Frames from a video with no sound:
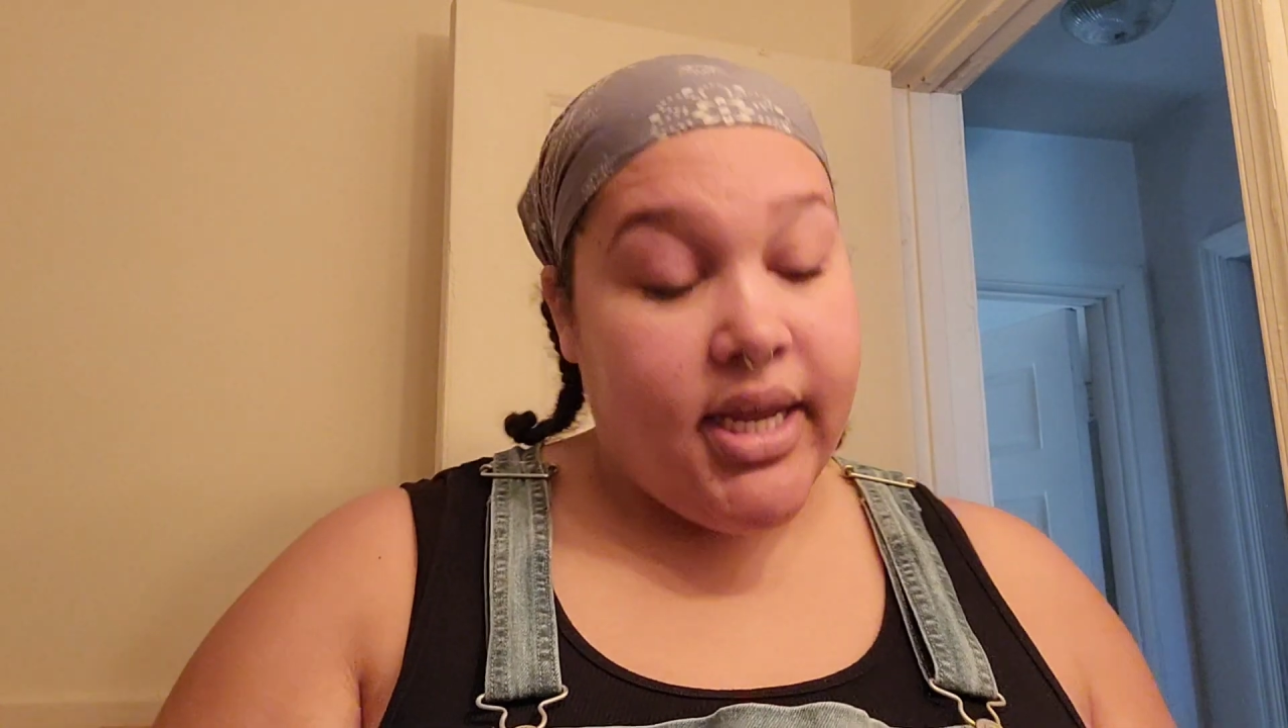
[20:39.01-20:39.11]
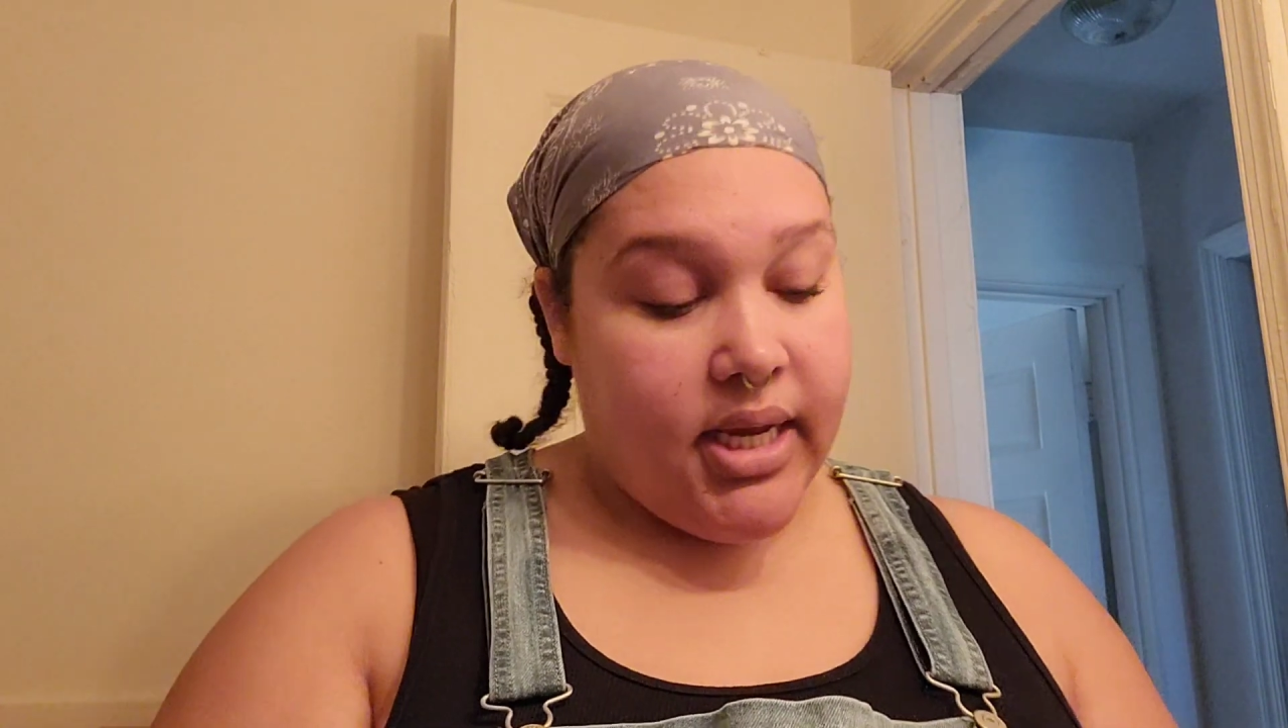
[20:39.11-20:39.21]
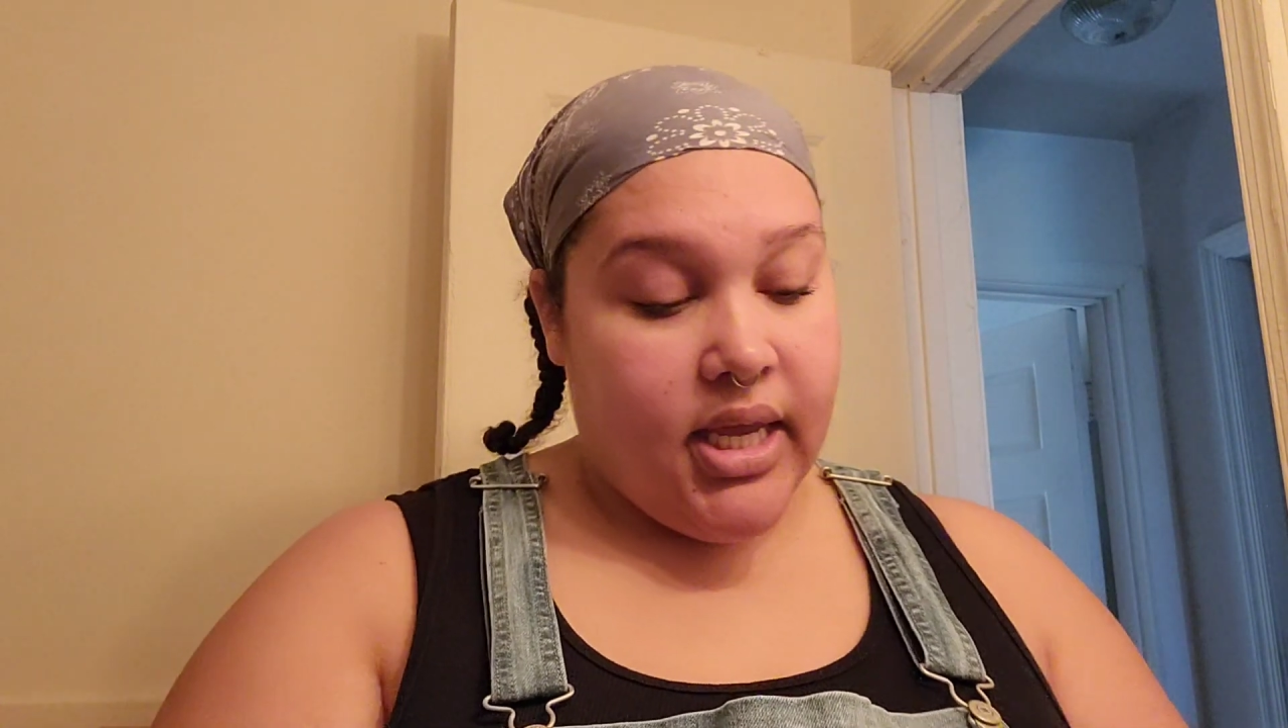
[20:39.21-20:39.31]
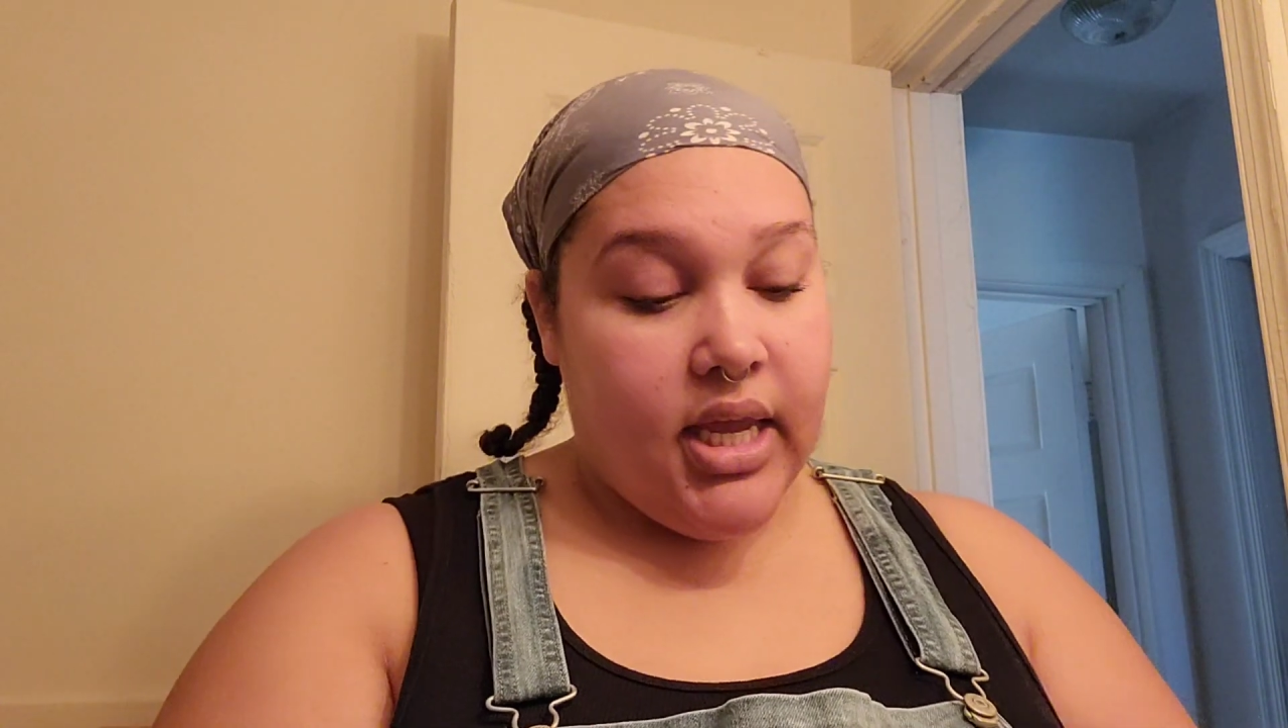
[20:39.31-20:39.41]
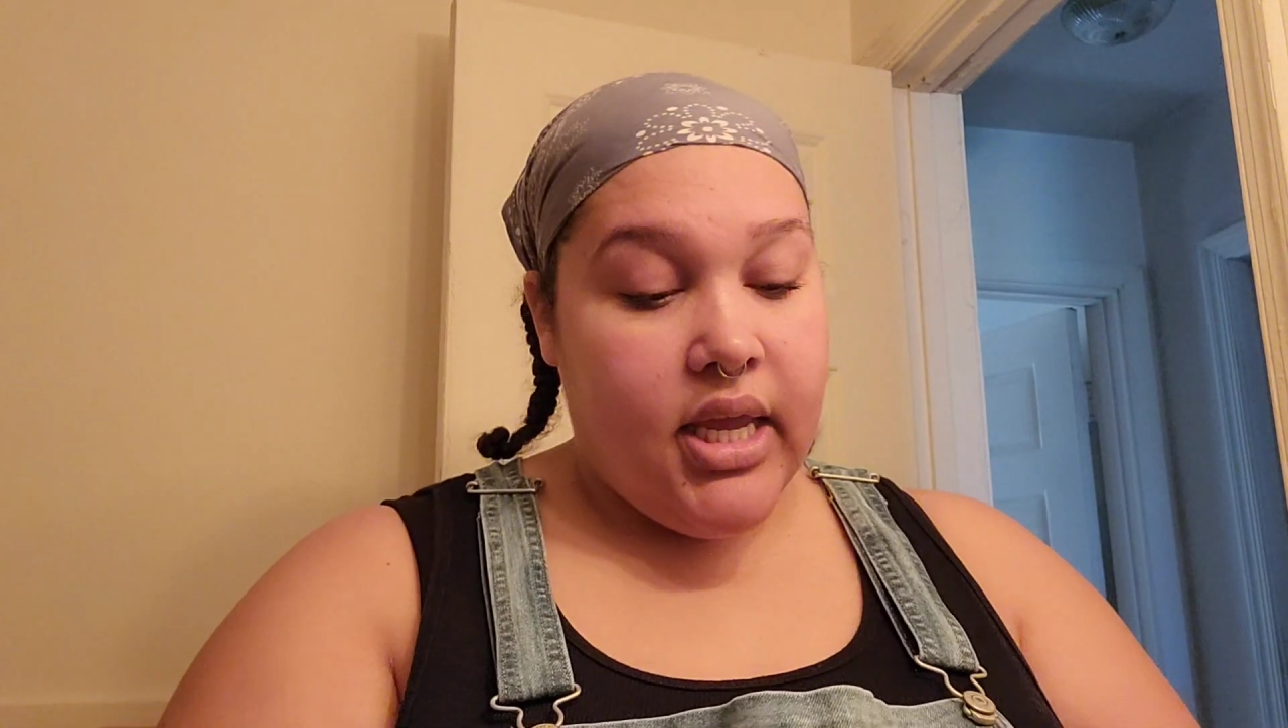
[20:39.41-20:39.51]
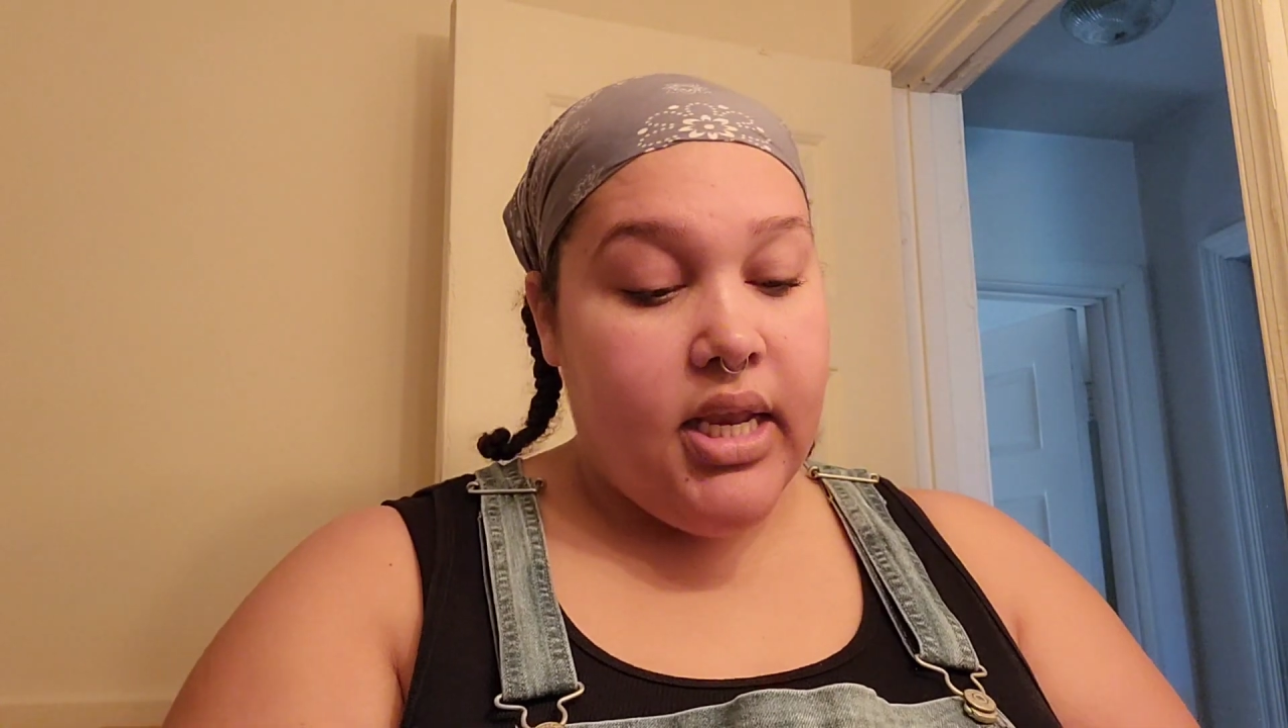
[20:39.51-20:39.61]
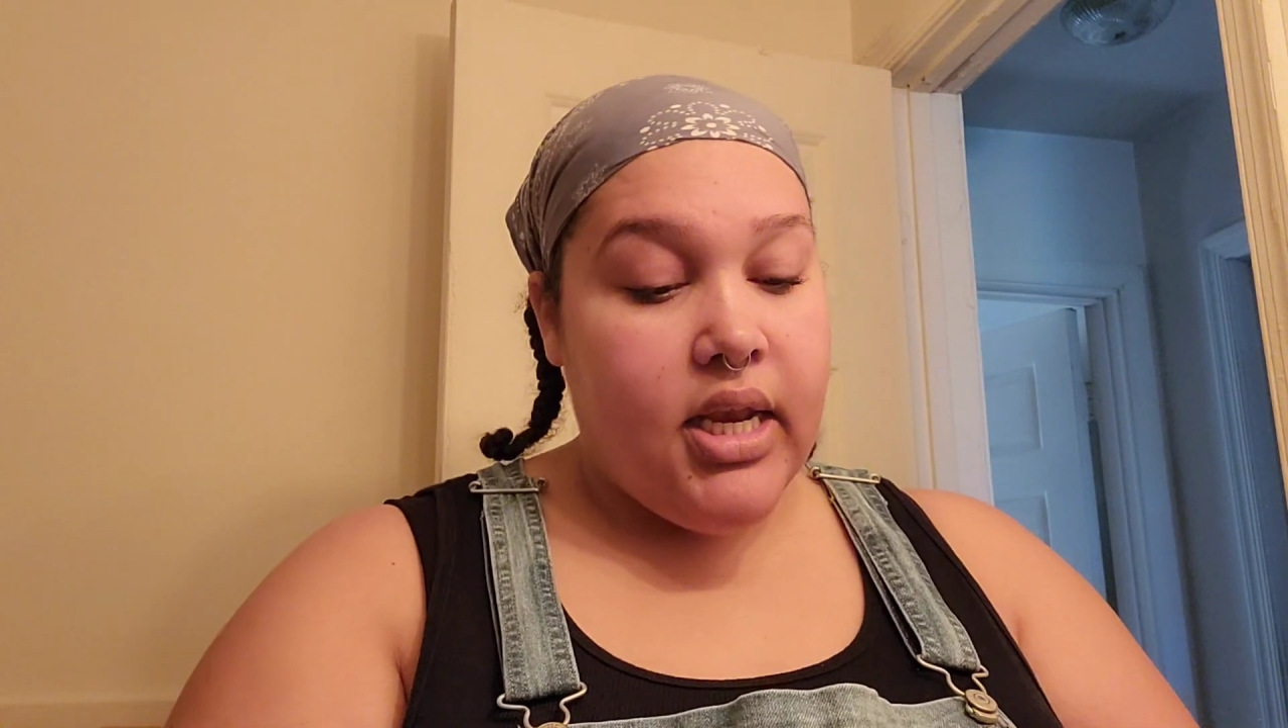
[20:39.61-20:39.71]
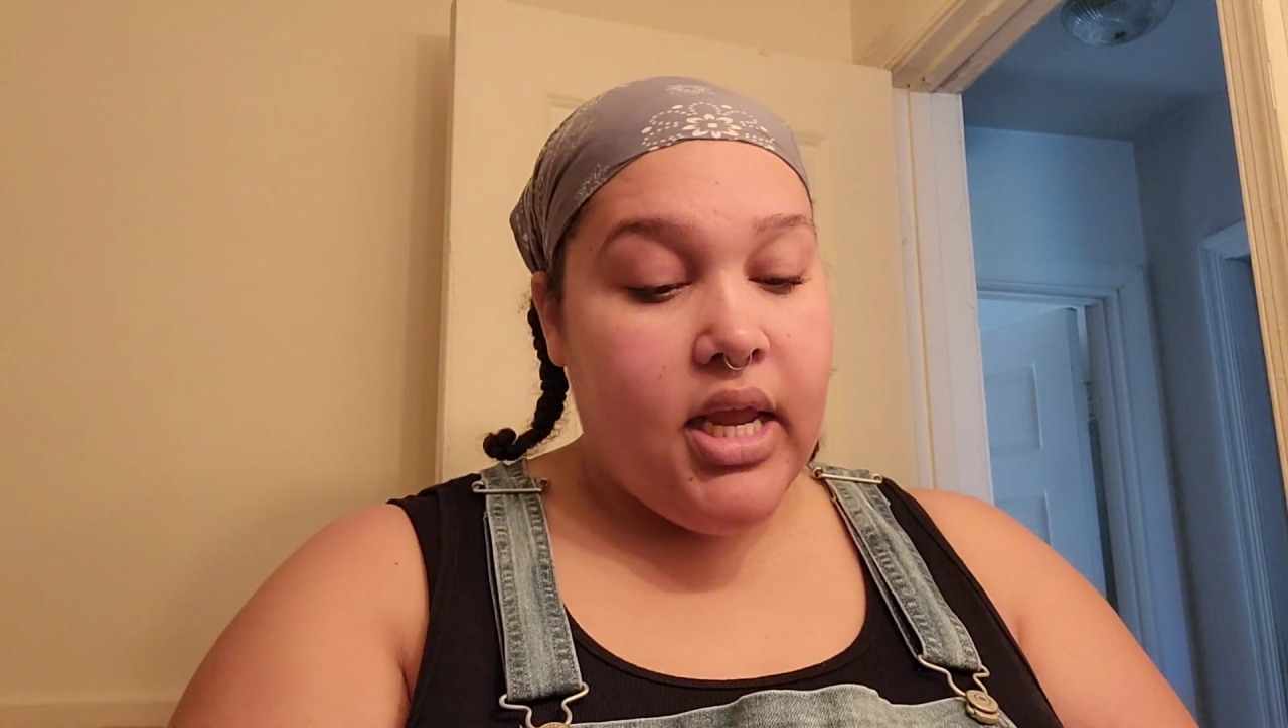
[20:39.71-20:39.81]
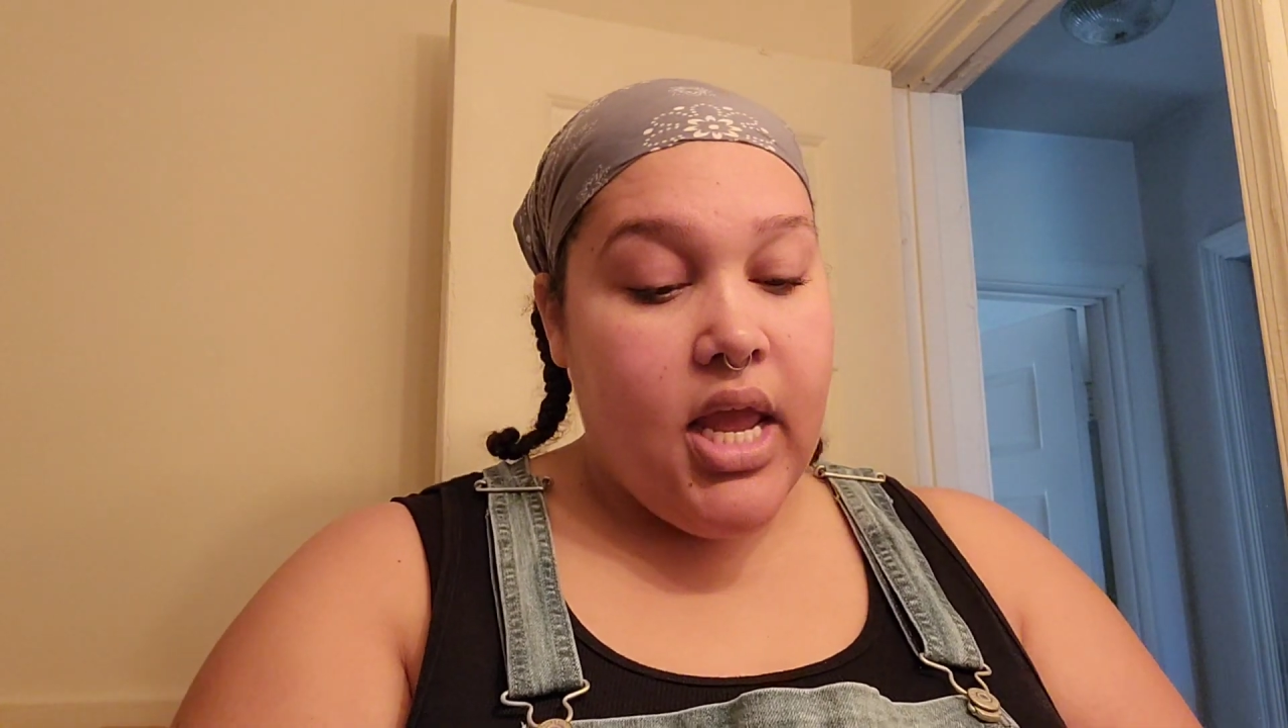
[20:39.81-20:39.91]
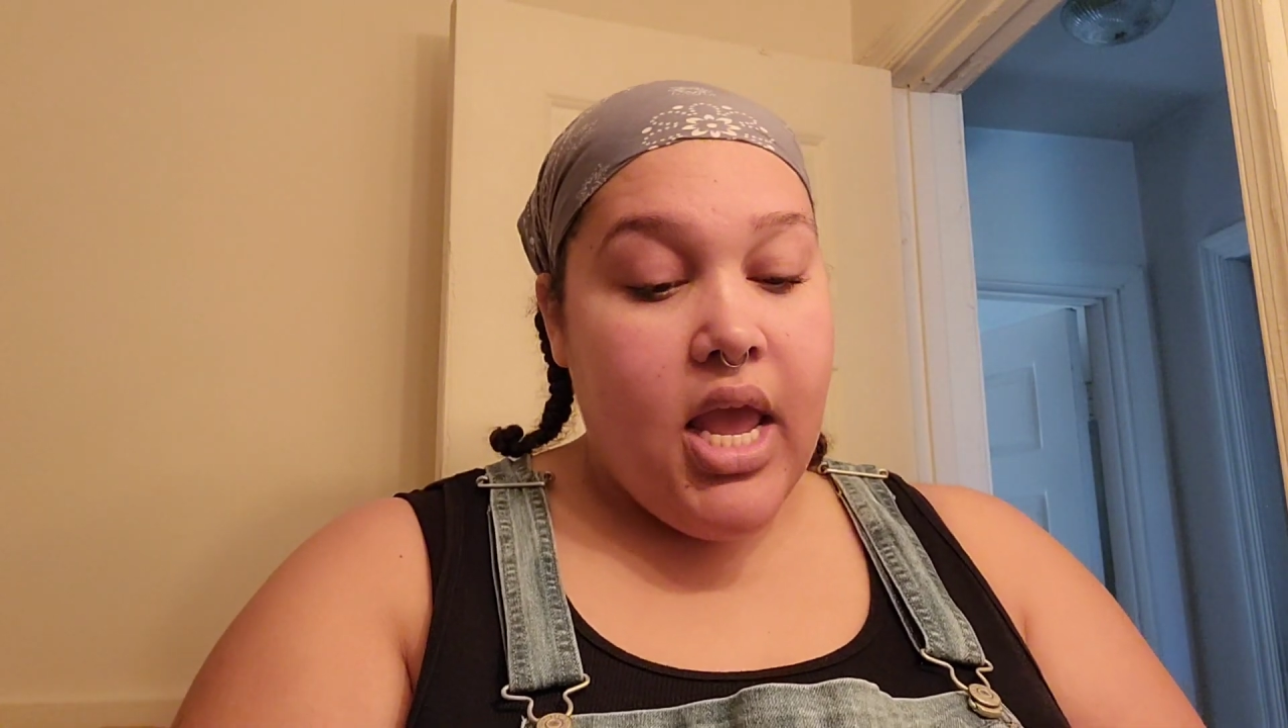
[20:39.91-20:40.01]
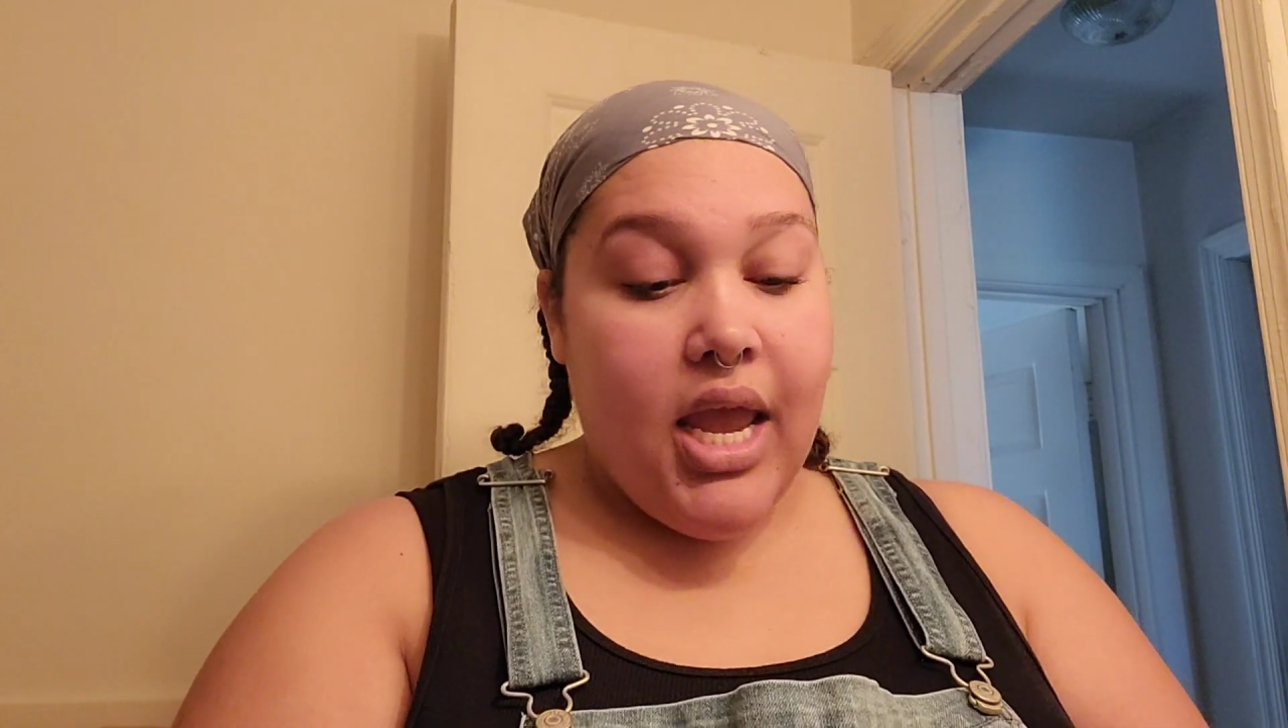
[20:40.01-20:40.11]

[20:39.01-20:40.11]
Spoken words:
it again.